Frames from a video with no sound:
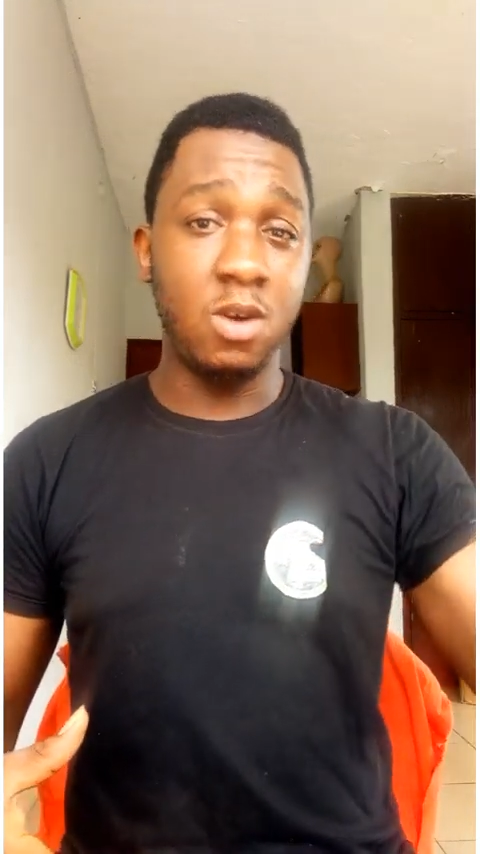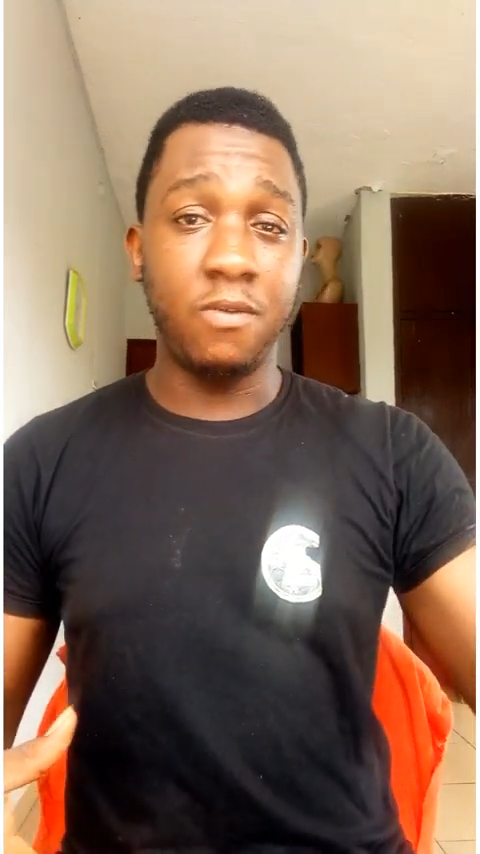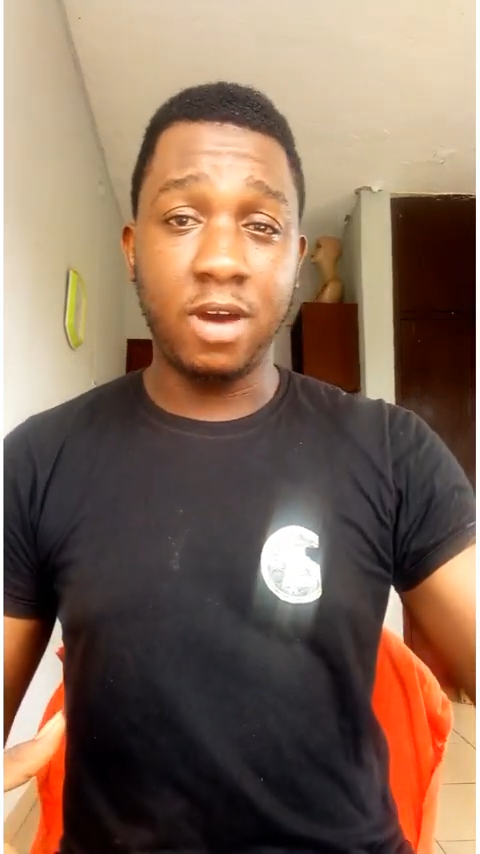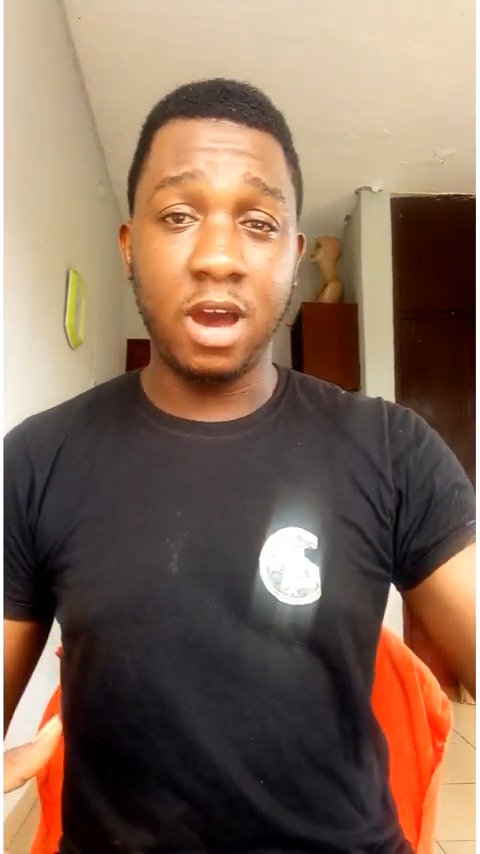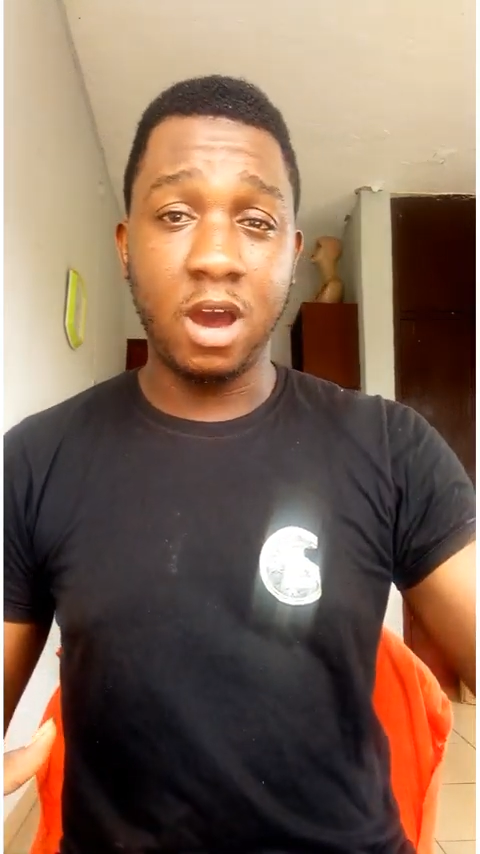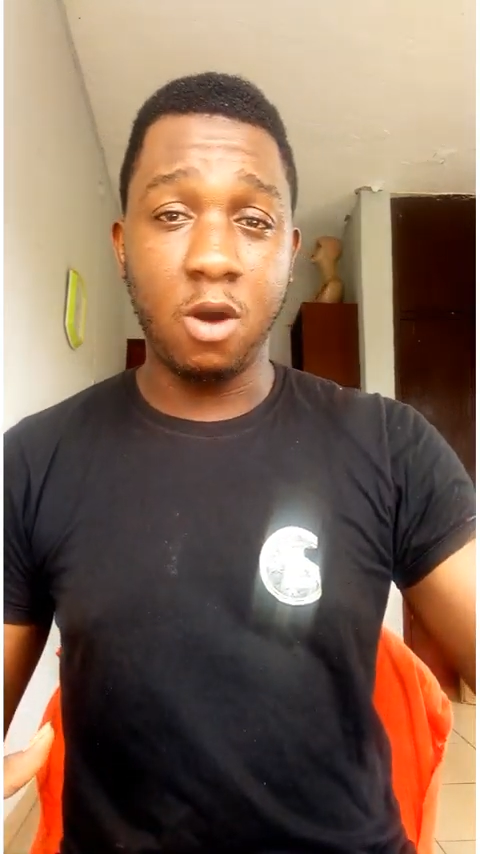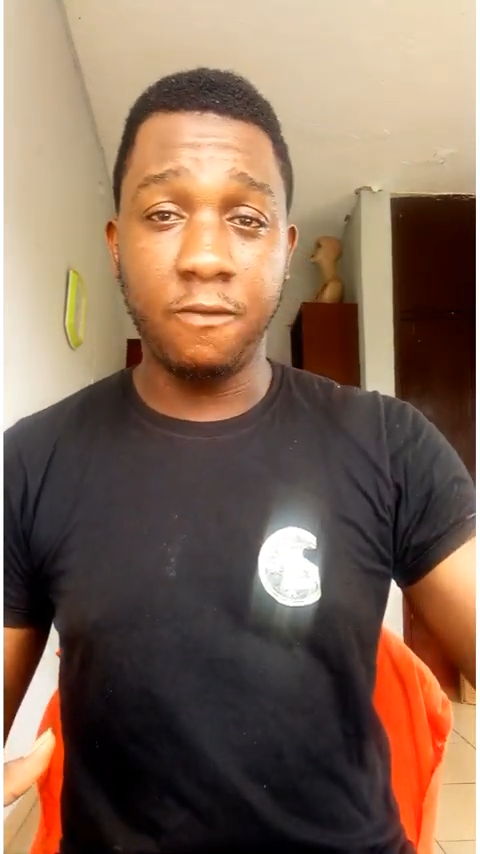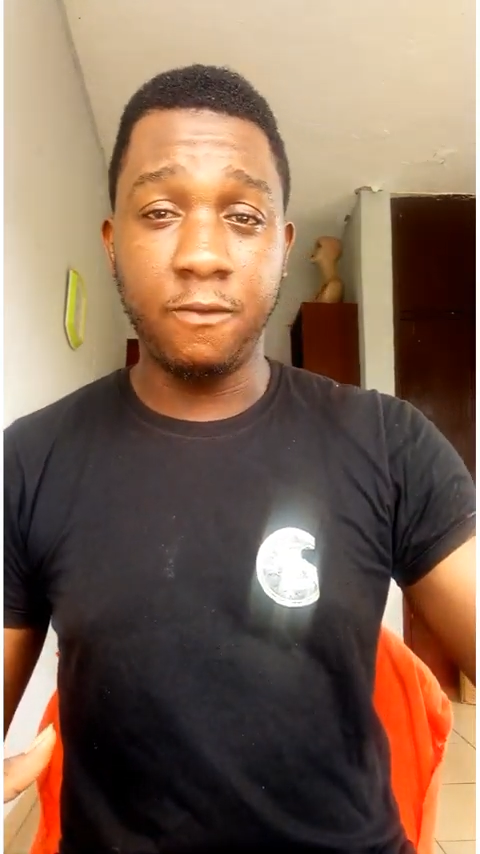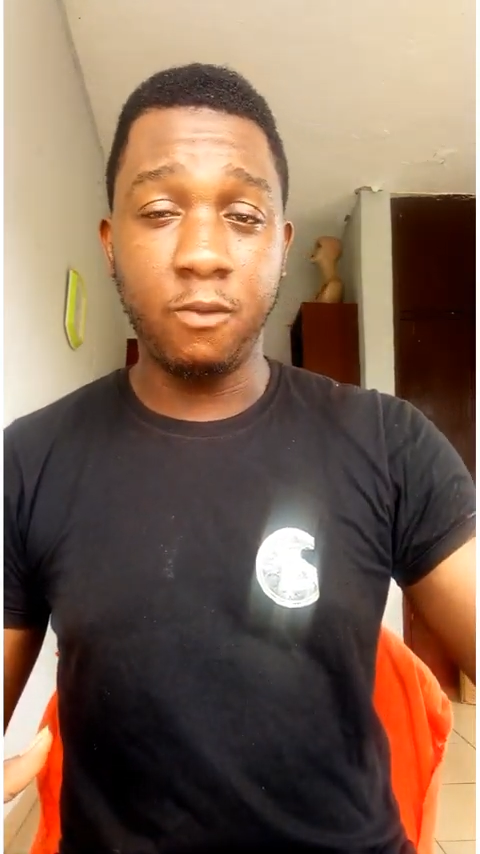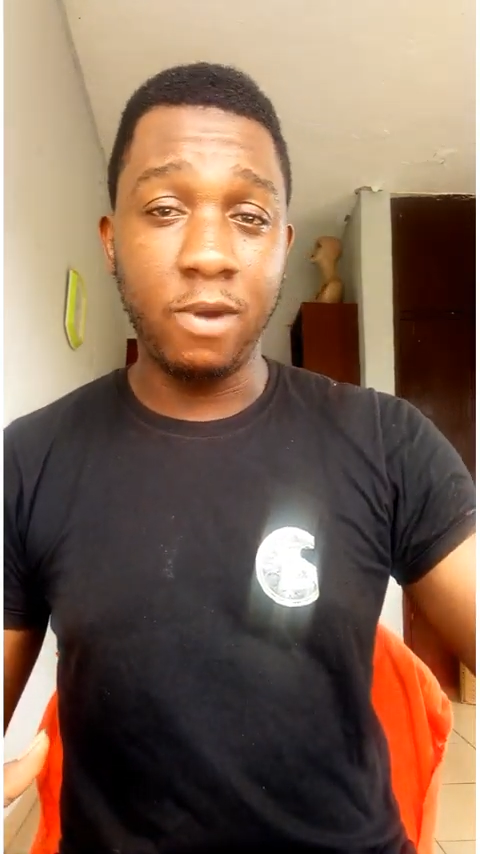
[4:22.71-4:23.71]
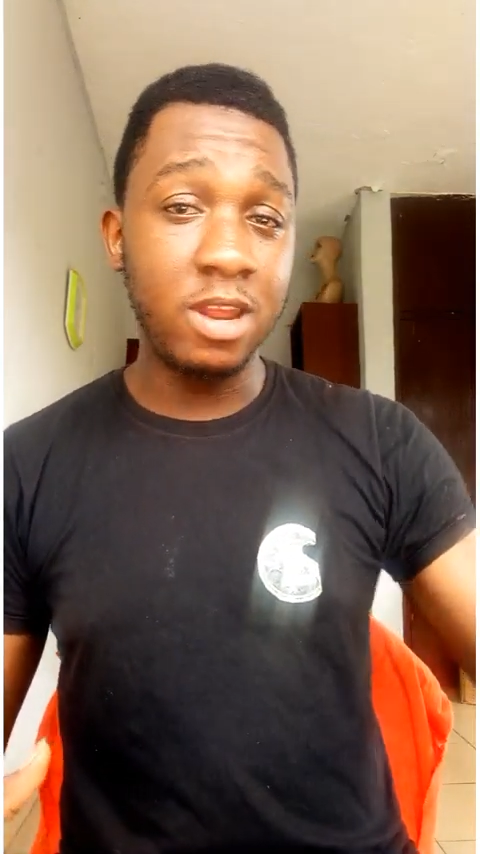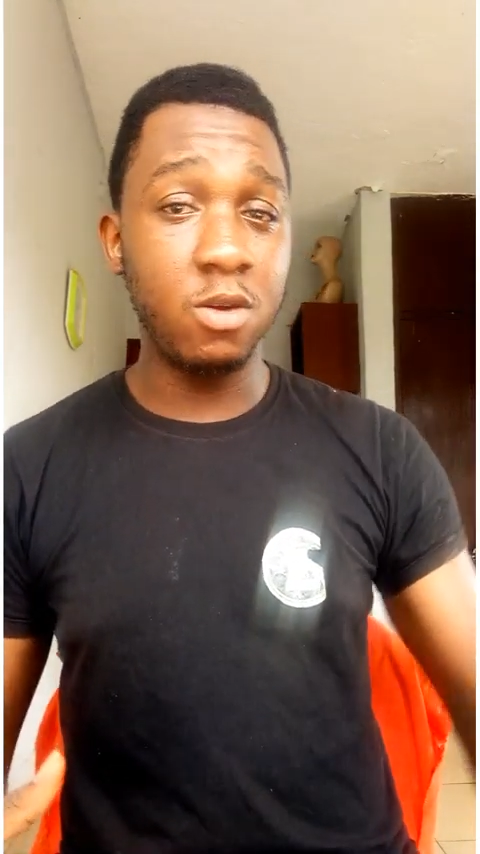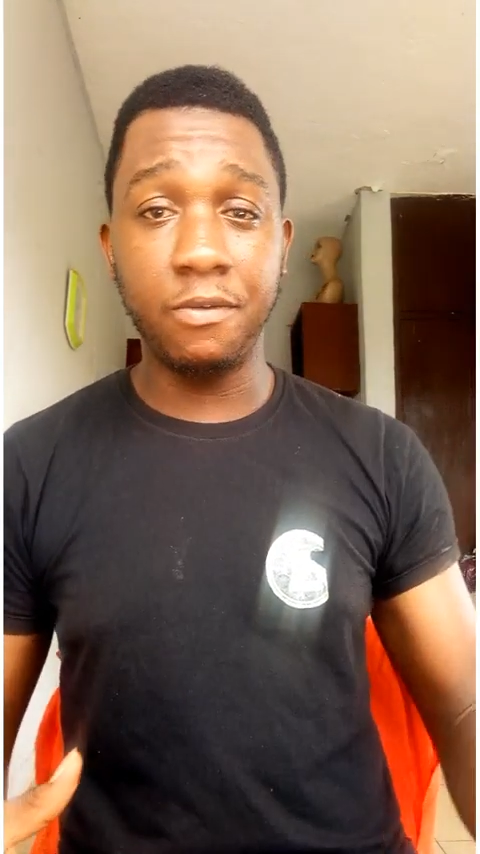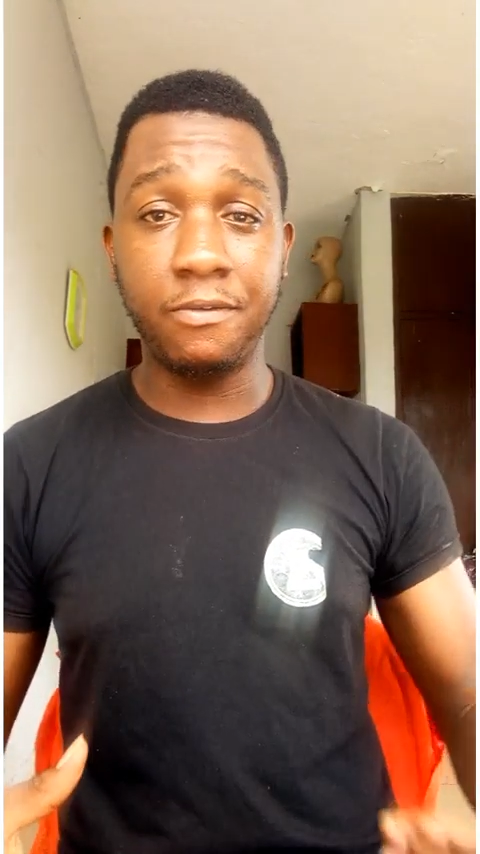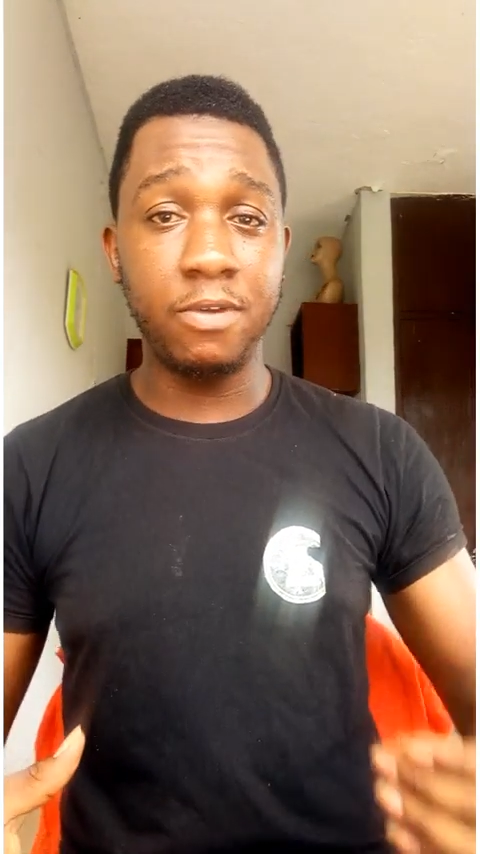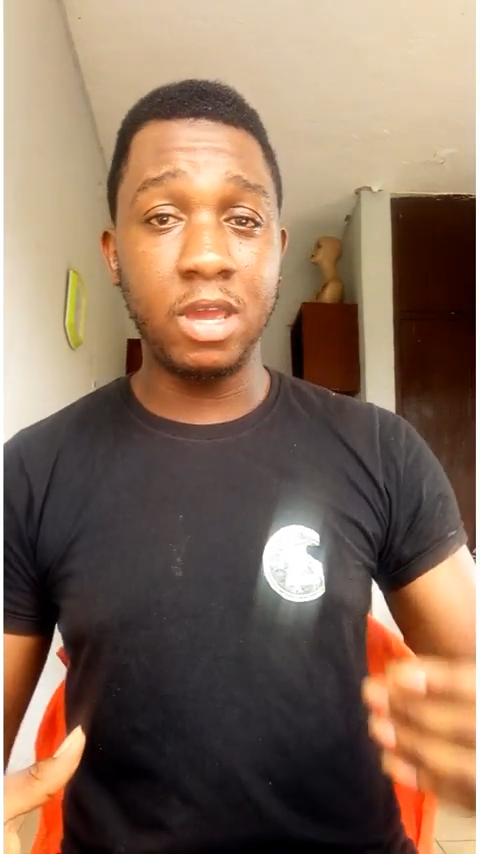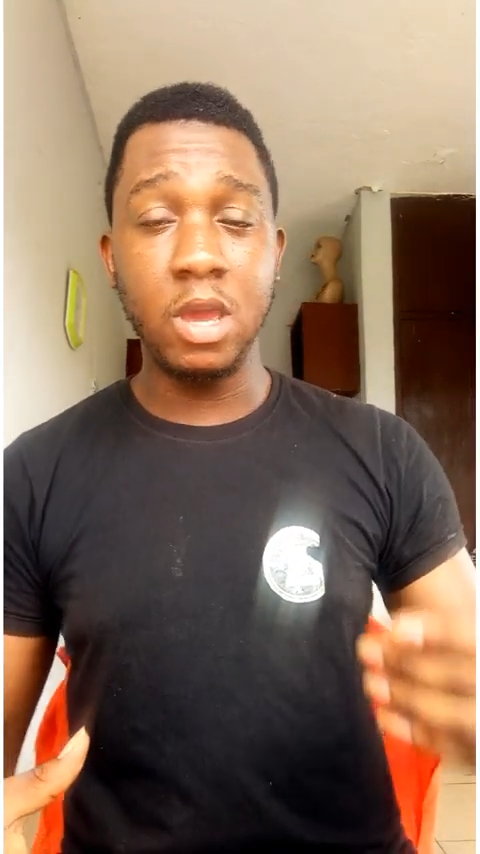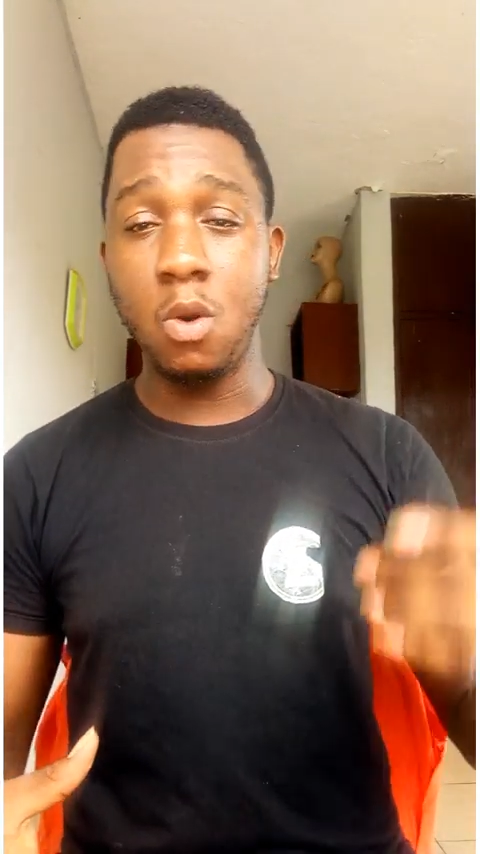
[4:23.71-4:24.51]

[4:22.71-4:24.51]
of when you're free,